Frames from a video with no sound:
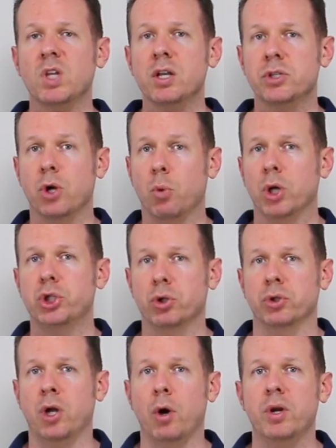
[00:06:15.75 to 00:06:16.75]
So what
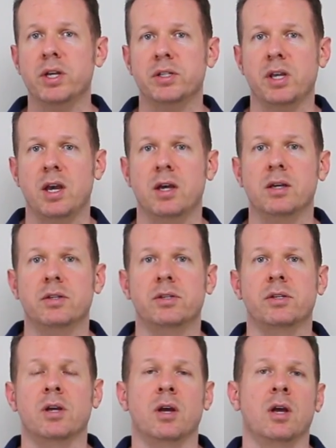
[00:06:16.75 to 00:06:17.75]
you'll notice
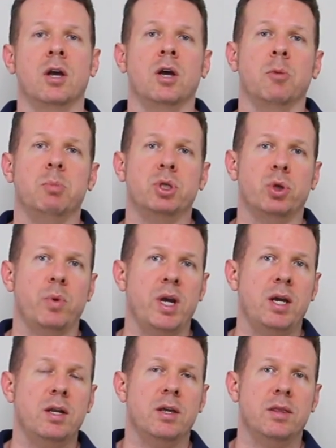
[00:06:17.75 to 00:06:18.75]
is
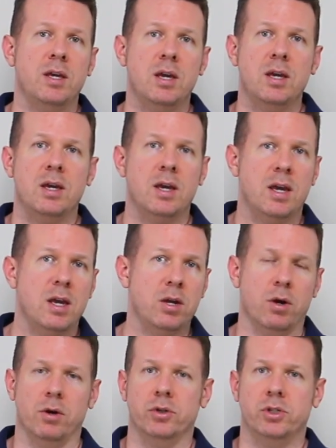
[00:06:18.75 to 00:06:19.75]
between the
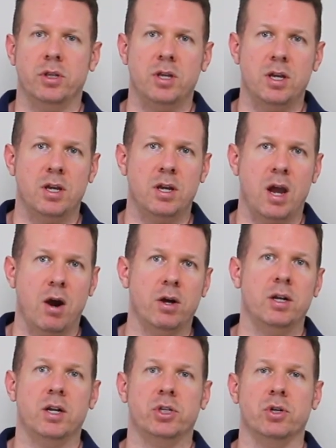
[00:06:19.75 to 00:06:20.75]
heaters, the air
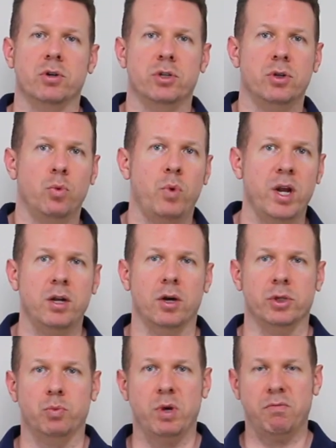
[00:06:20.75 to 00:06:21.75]
conditioners, the
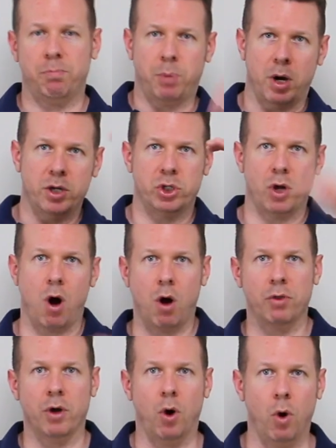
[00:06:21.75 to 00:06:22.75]
windows, we've punched
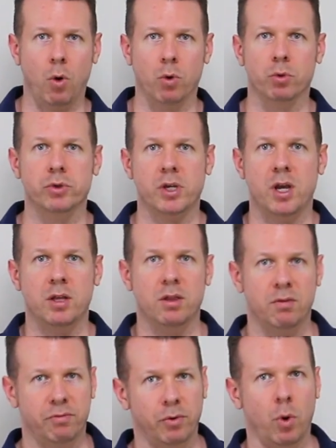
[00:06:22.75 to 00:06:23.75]
all the holes in
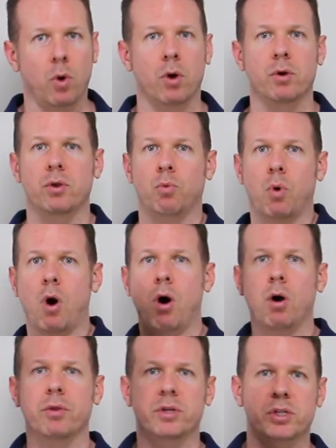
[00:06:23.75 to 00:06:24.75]
the floor, the
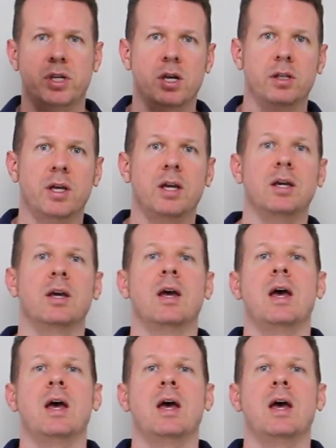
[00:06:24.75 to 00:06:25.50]
wall, the ceiling,